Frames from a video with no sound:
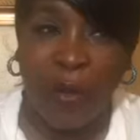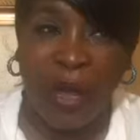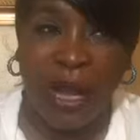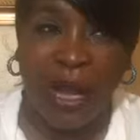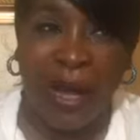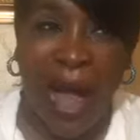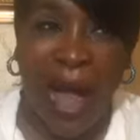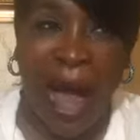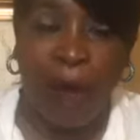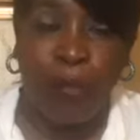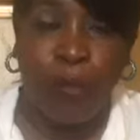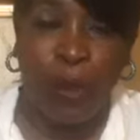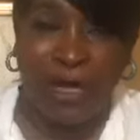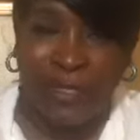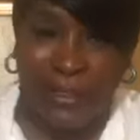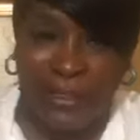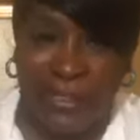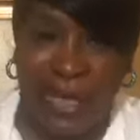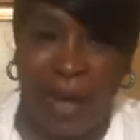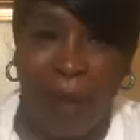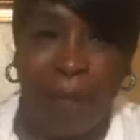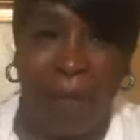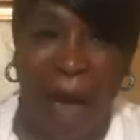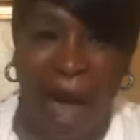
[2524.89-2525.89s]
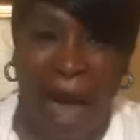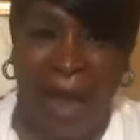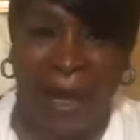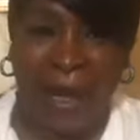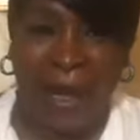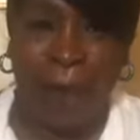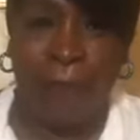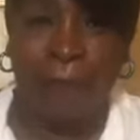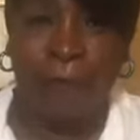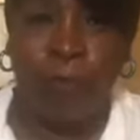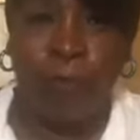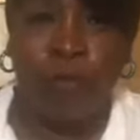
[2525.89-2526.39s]
be to God when
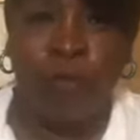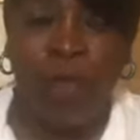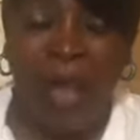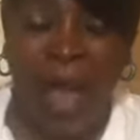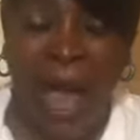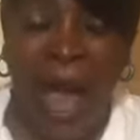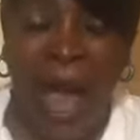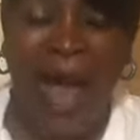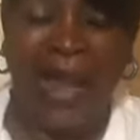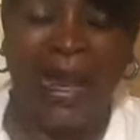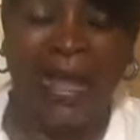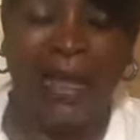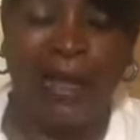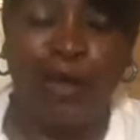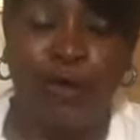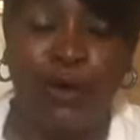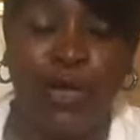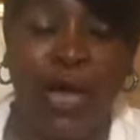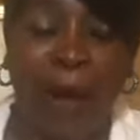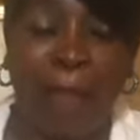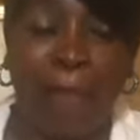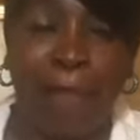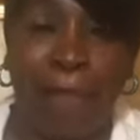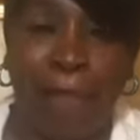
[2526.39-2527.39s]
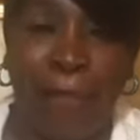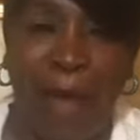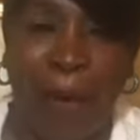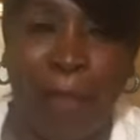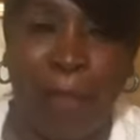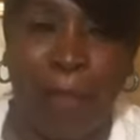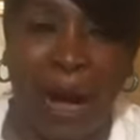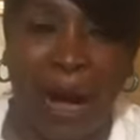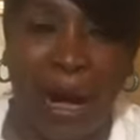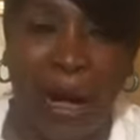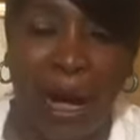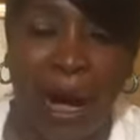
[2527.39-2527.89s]
somebody, hallelujah,
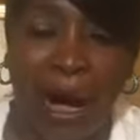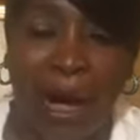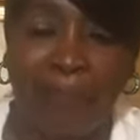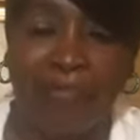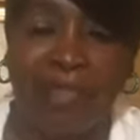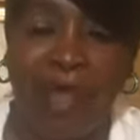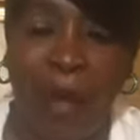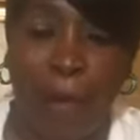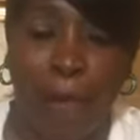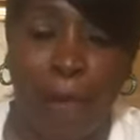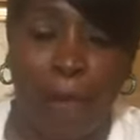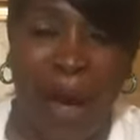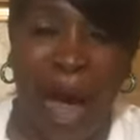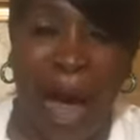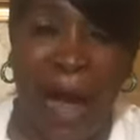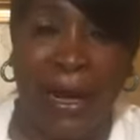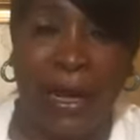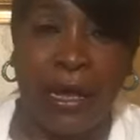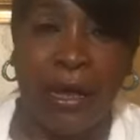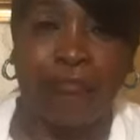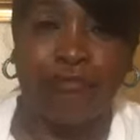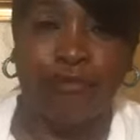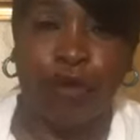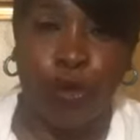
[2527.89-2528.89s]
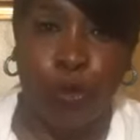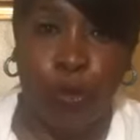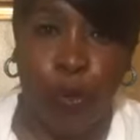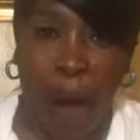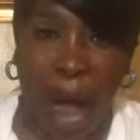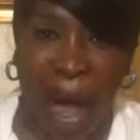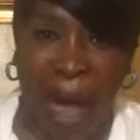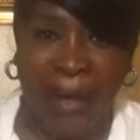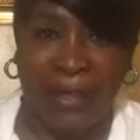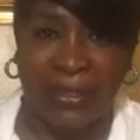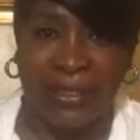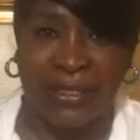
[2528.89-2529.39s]
member of the body of
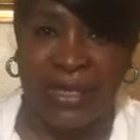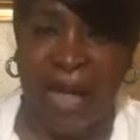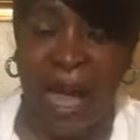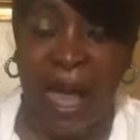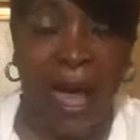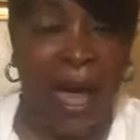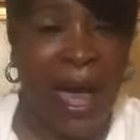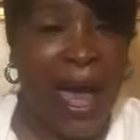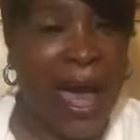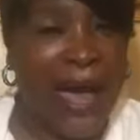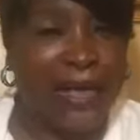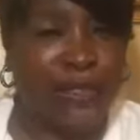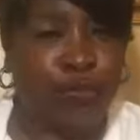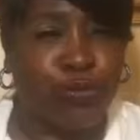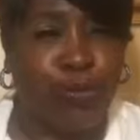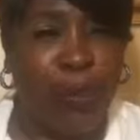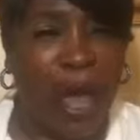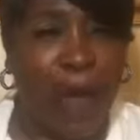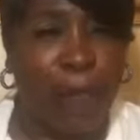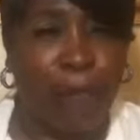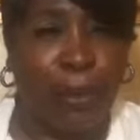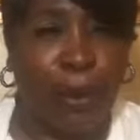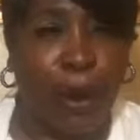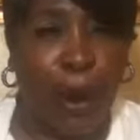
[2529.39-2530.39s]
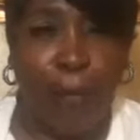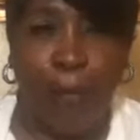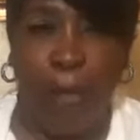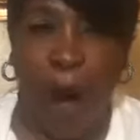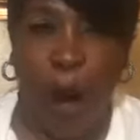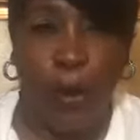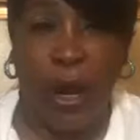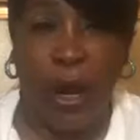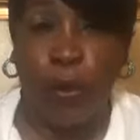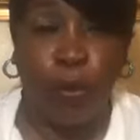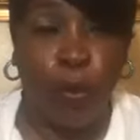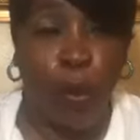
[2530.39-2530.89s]
Christ has been
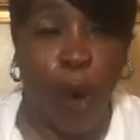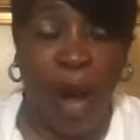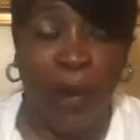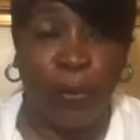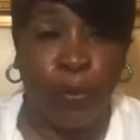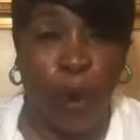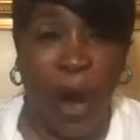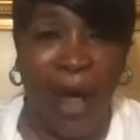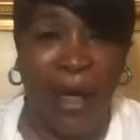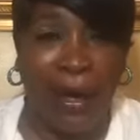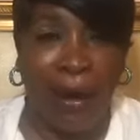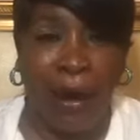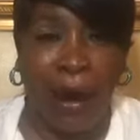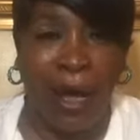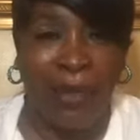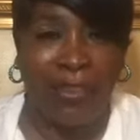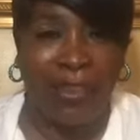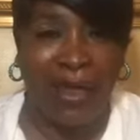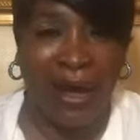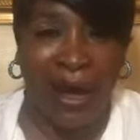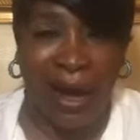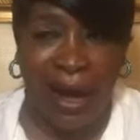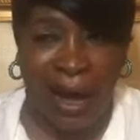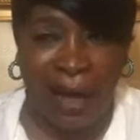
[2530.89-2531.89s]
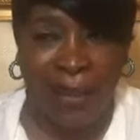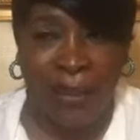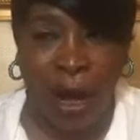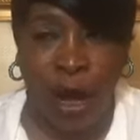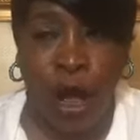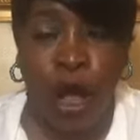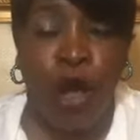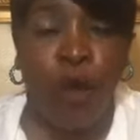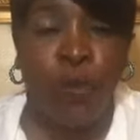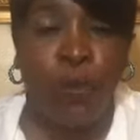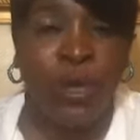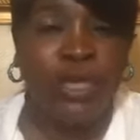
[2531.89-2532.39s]
promoted one way or the
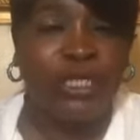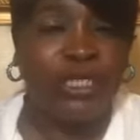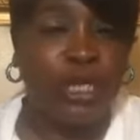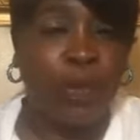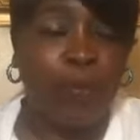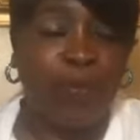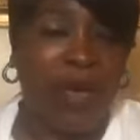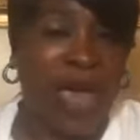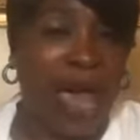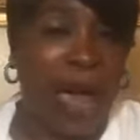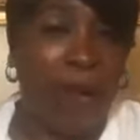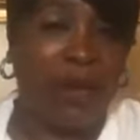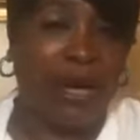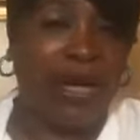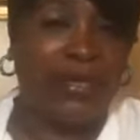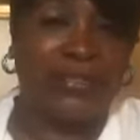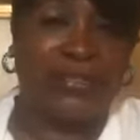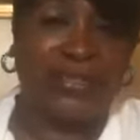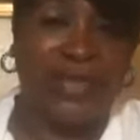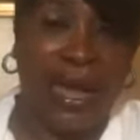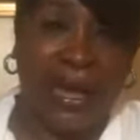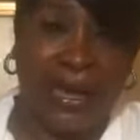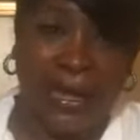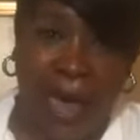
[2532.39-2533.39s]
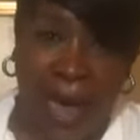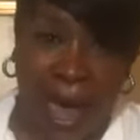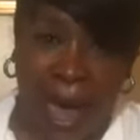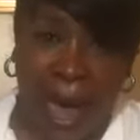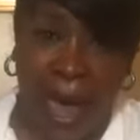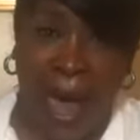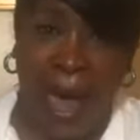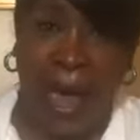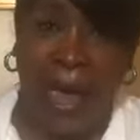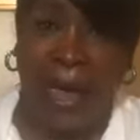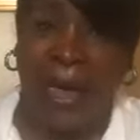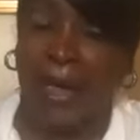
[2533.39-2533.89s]
other. We should be able to say,
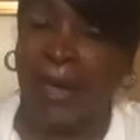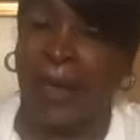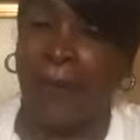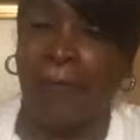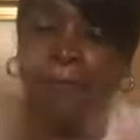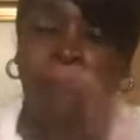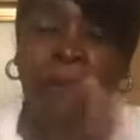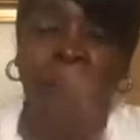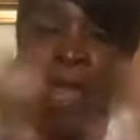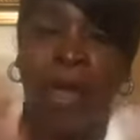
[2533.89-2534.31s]
yay.